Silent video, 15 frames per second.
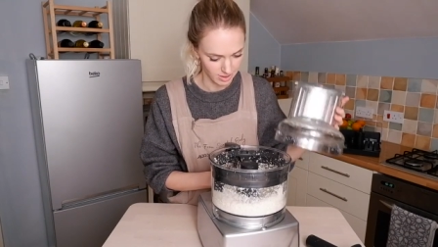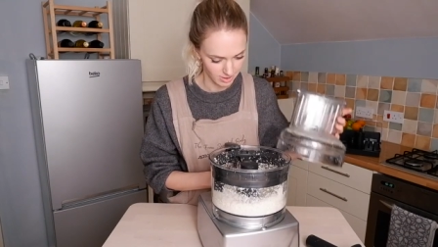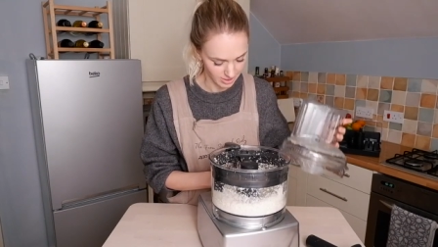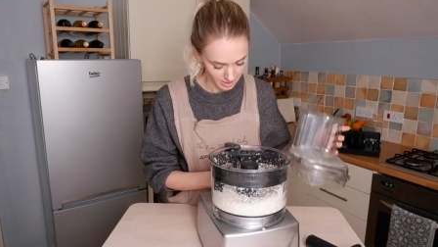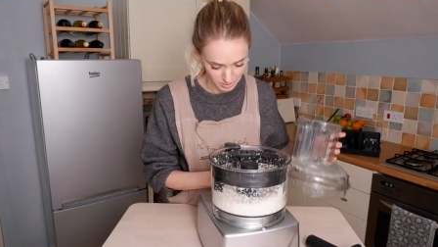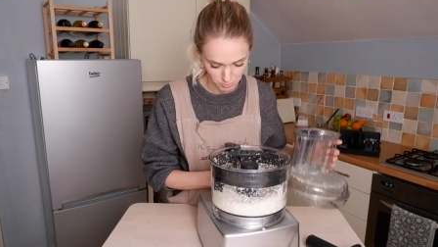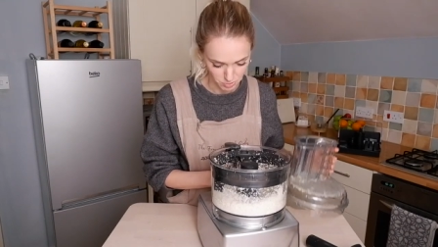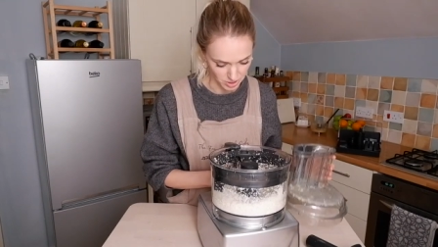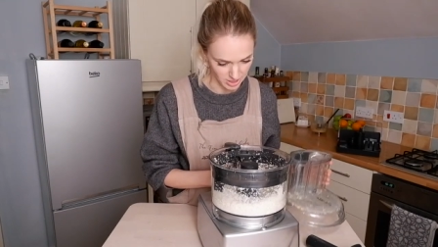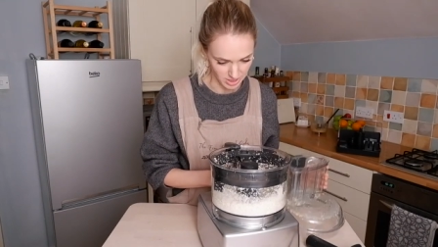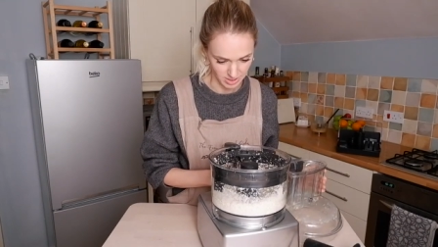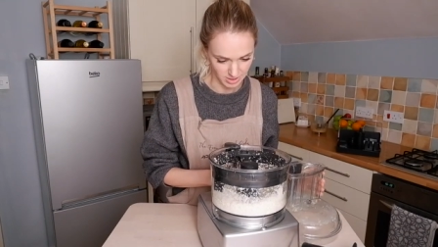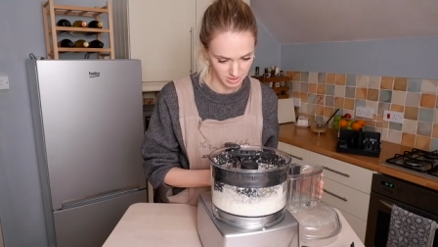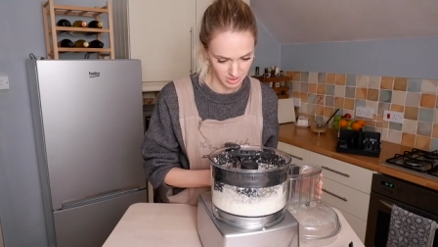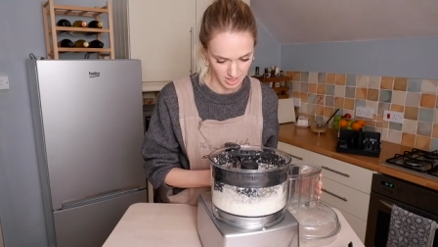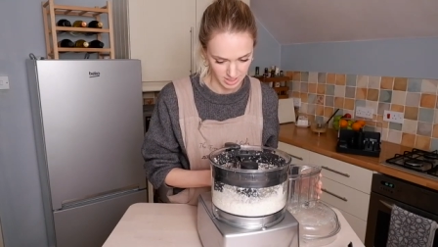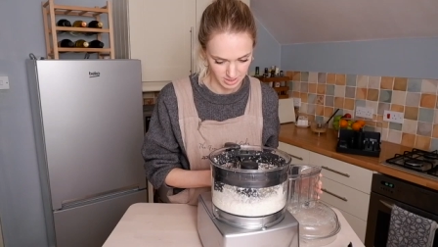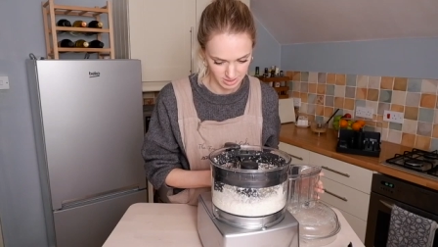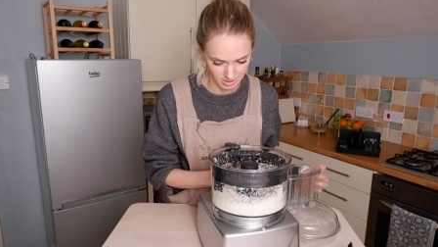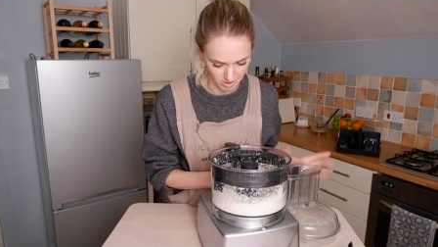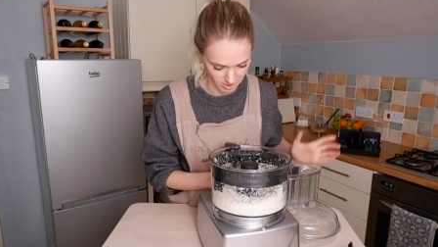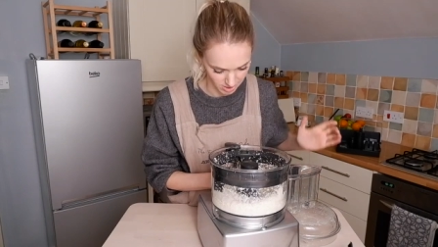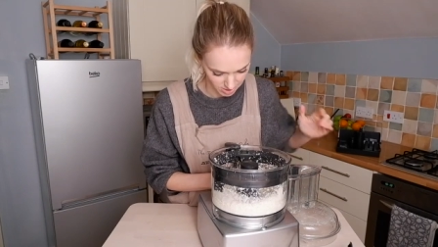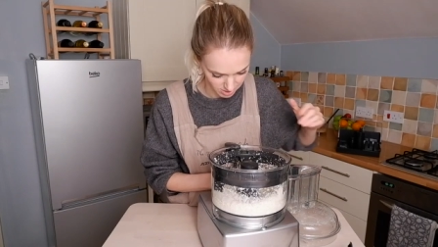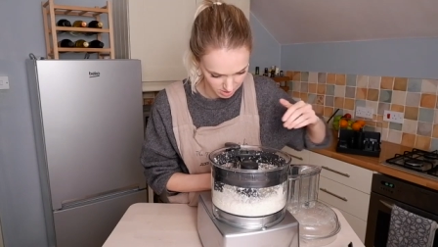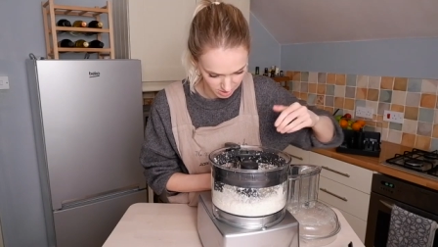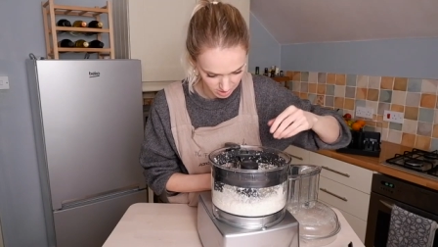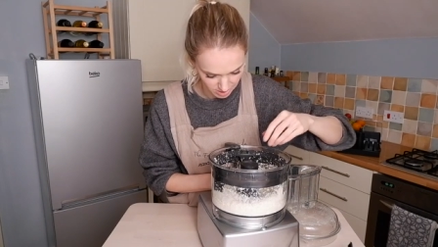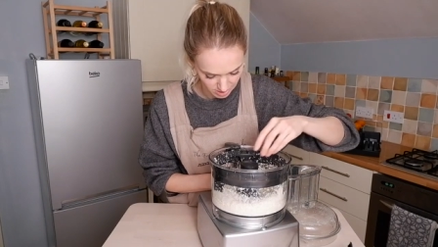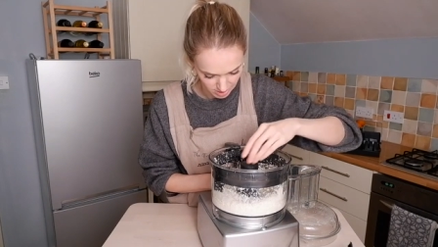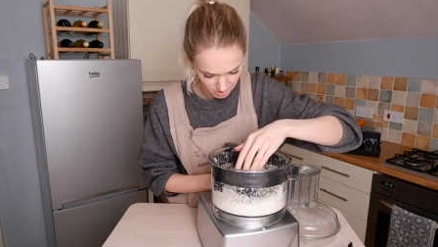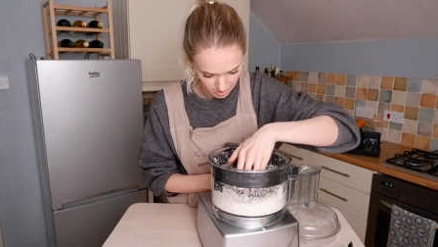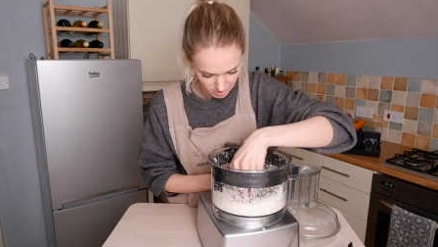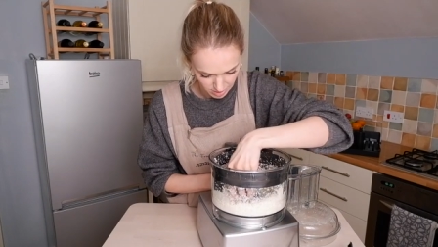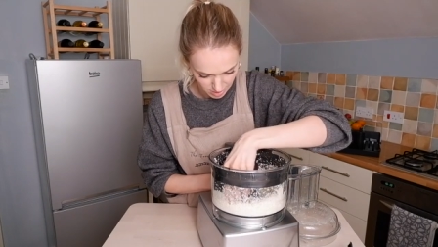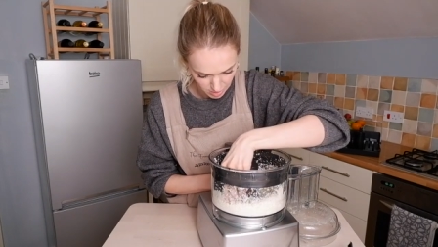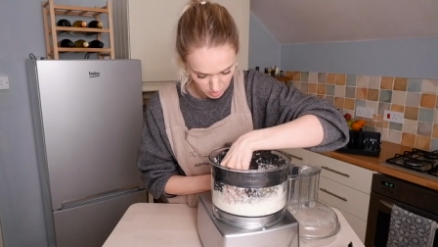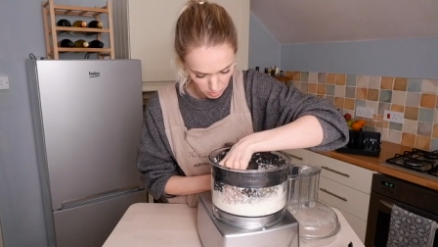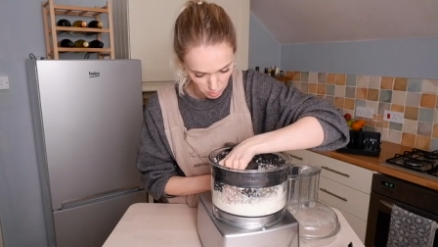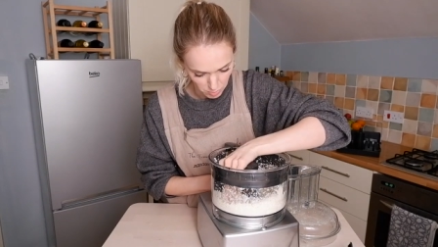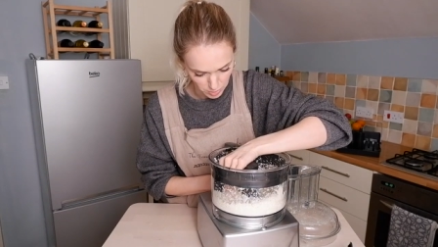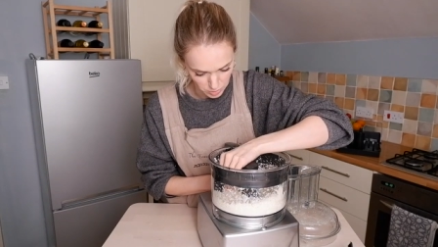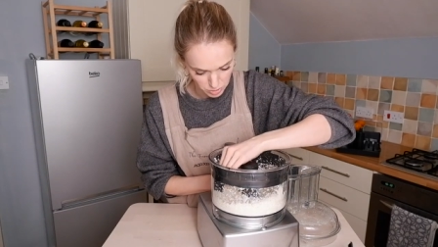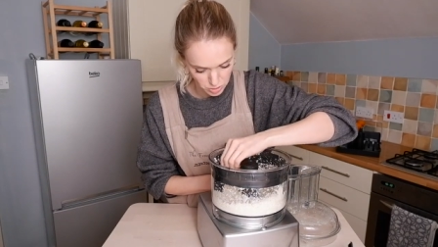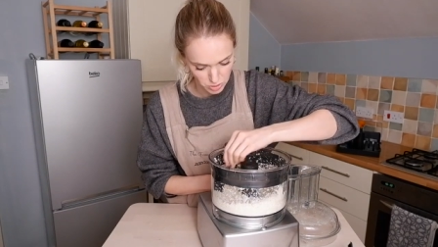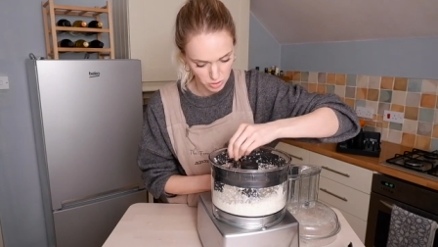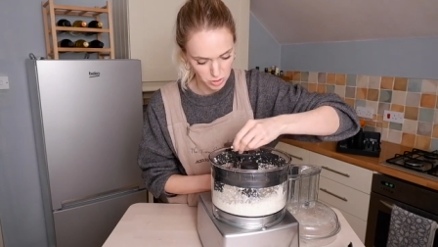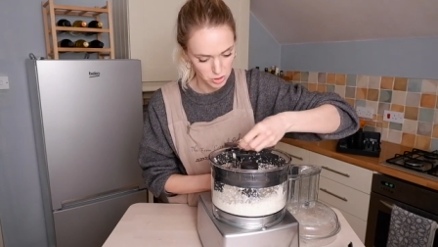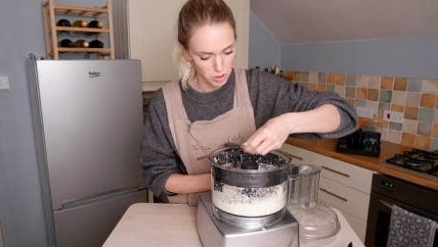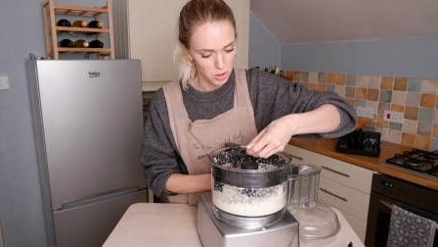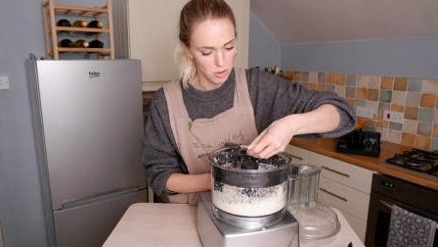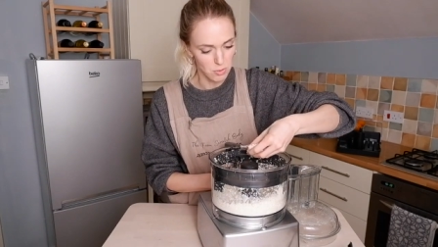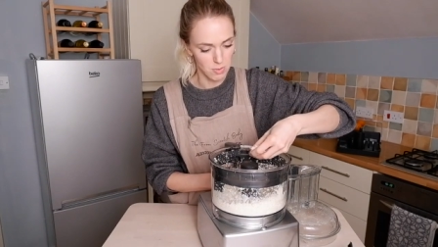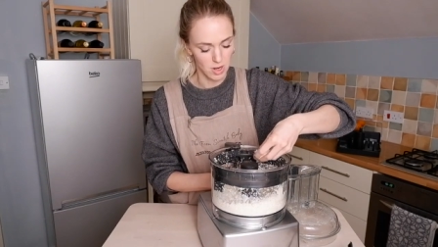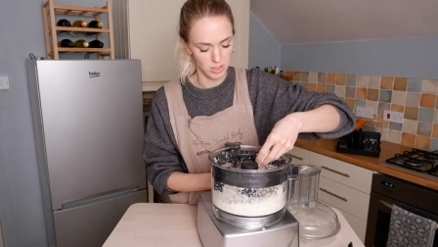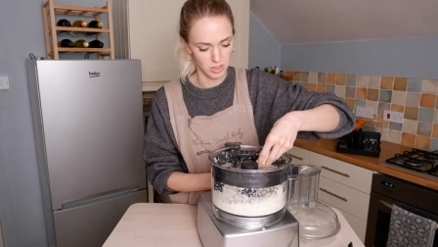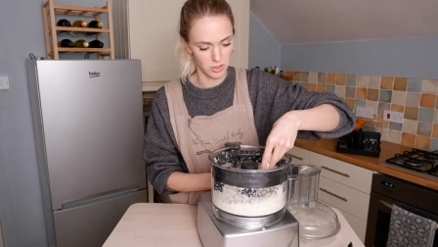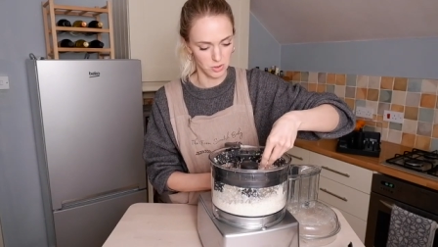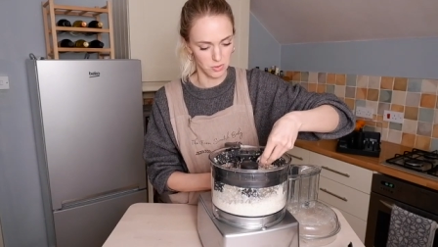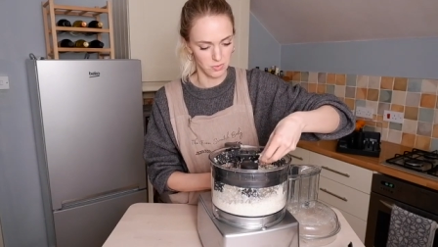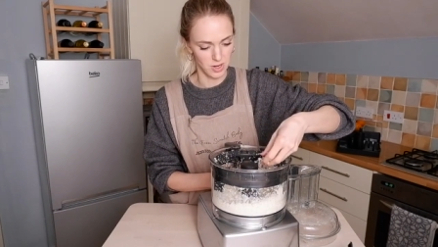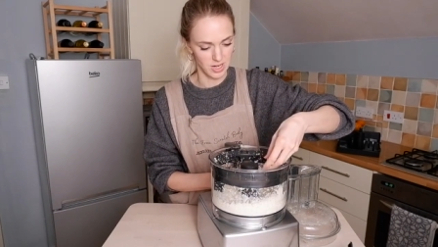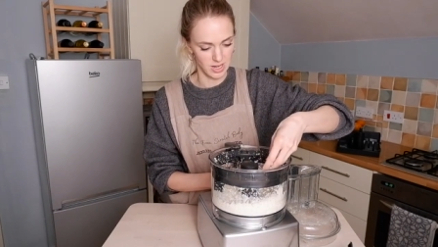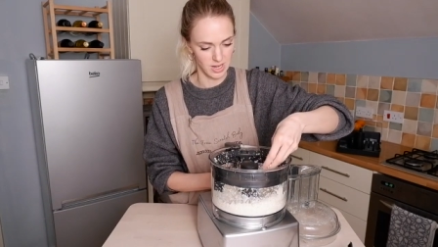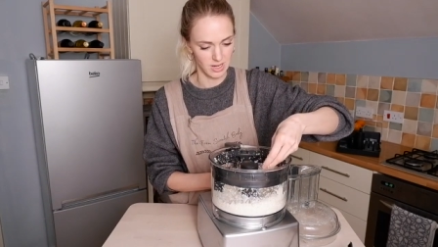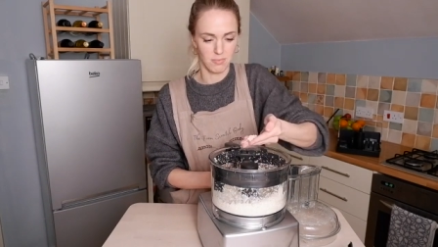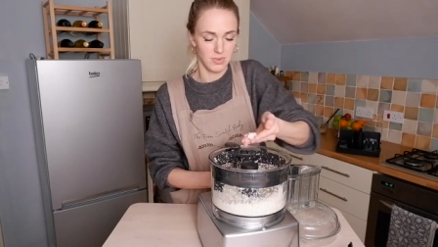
That's brilliant. That is like almost too much already.